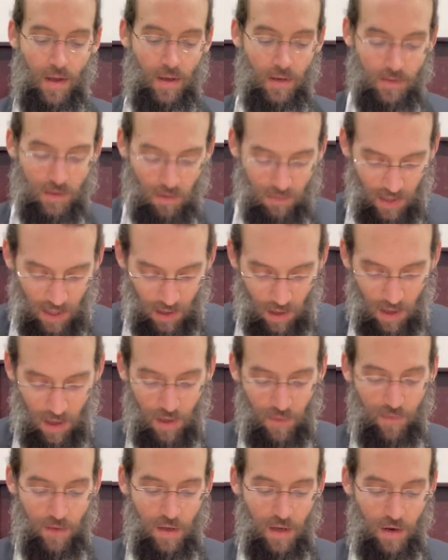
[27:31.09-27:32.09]
So the halach
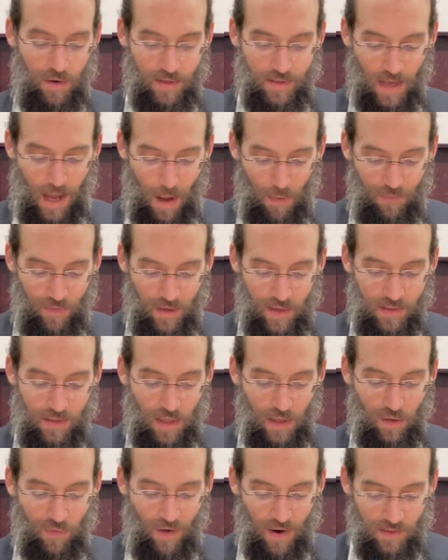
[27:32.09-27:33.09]
over there, it's obvious
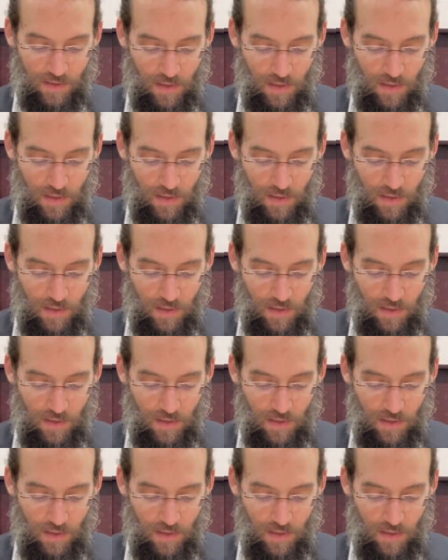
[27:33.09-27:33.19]
that kfar